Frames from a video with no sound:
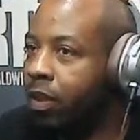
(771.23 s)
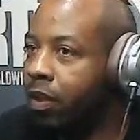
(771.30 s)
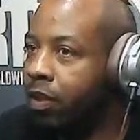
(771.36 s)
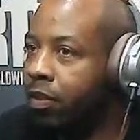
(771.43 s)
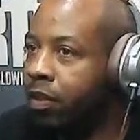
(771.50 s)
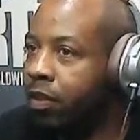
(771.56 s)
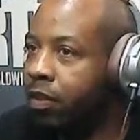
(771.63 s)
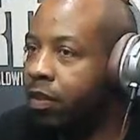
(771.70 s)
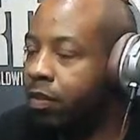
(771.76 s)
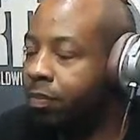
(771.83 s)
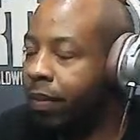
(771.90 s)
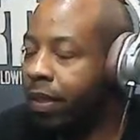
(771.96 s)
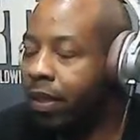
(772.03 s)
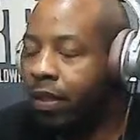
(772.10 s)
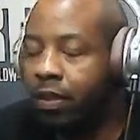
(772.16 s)
Is it
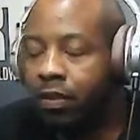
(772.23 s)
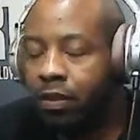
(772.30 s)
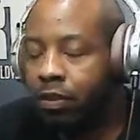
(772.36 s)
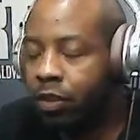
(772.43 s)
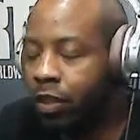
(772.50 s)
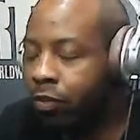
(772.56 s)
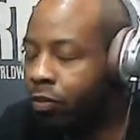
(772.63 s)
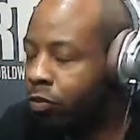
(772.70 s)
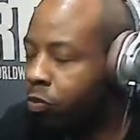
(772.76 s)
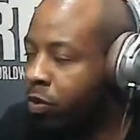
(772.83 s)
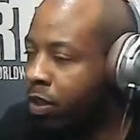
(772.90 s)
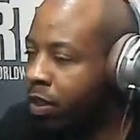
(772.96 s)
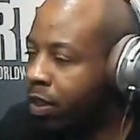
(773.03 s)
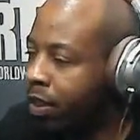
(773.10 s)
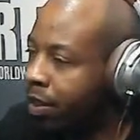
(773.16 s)
January
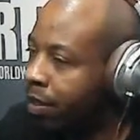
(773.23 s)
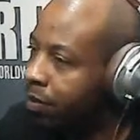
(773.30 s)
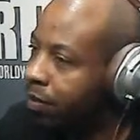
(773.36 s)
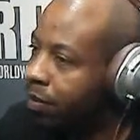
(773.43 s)
20th yet?